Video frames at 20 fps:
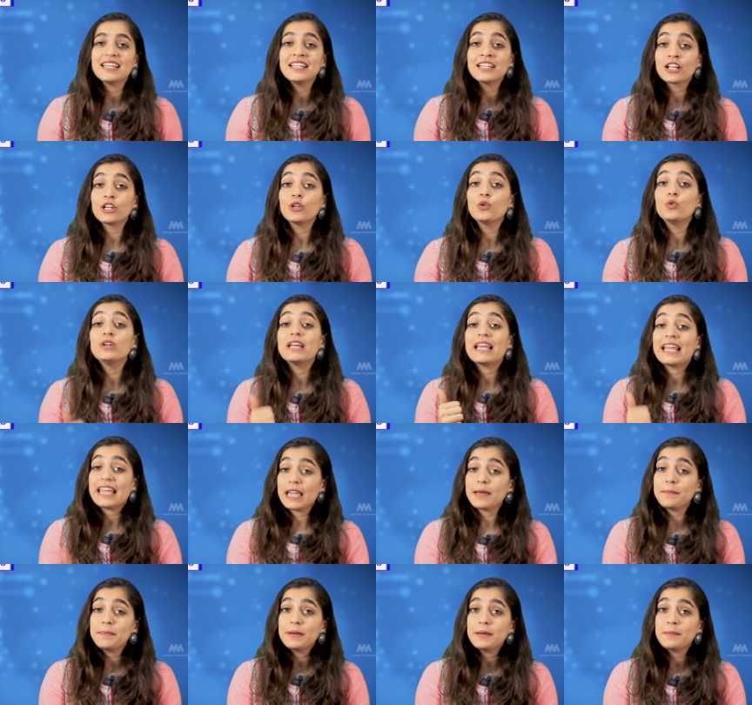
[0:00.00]
include
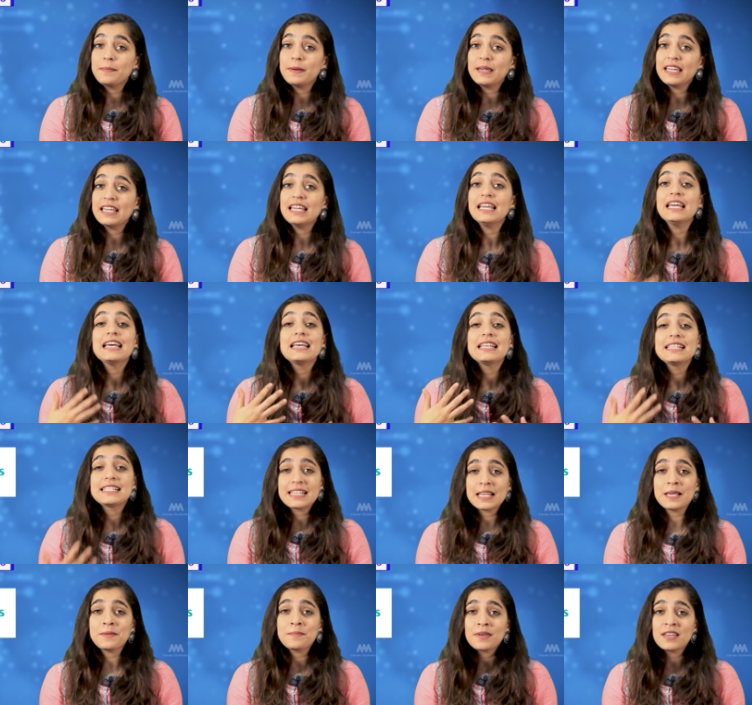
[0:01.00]
ABB,
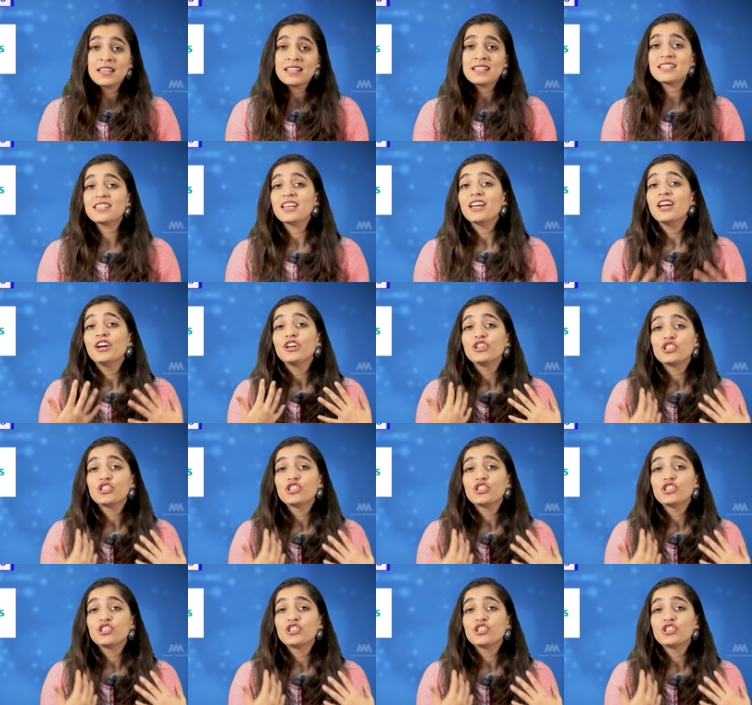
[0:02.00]
Siemens,